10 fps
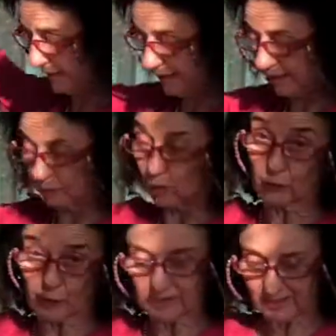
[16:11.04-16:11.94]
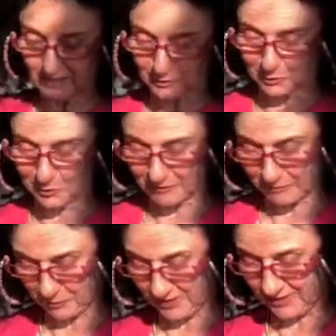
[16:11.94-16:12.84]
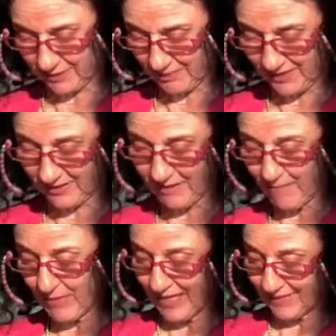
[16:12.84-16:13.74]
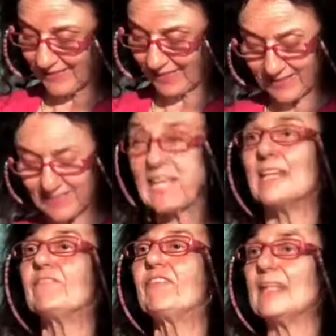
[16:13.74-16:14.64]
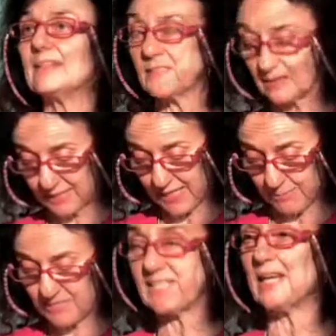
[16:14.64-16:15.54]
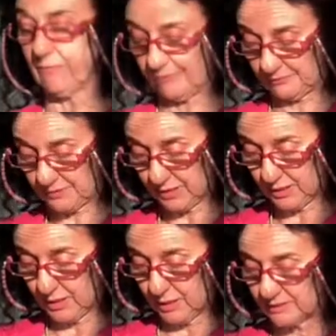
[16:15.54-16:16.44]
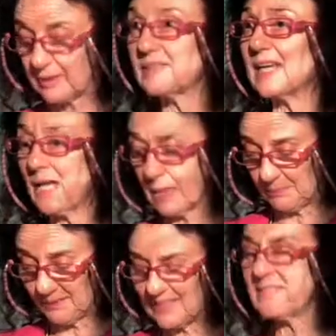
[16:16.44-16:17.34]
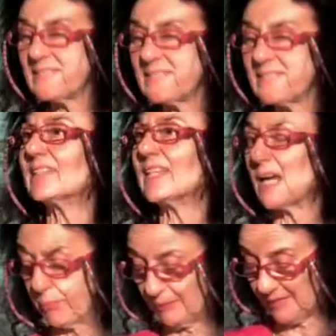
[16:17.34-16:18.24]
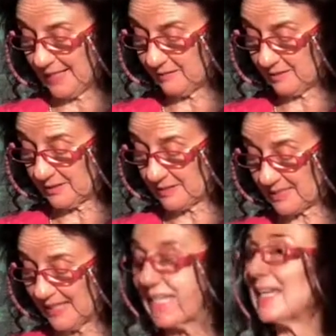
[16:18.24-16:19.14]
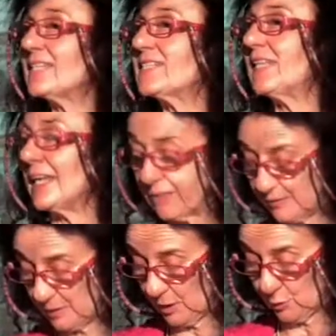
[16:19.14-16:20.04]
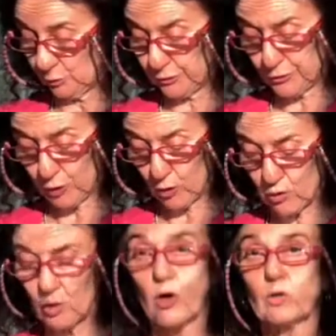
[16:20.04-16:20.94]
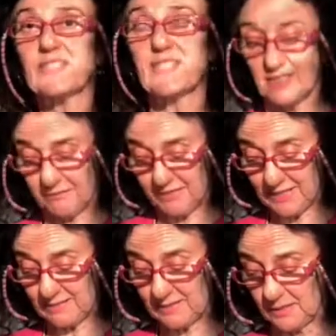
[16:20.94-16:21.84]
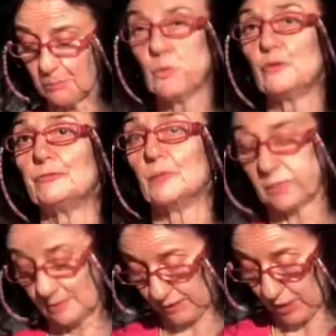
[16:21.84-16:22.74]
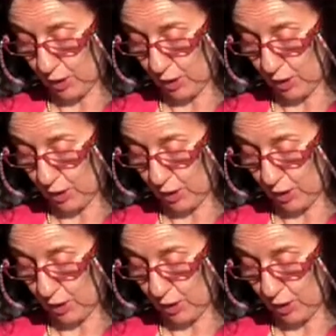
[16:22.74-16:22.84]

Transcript: here, or not see, I don't know if you see something, that he invented himself. This type of letters is linked to the so-called civility movement,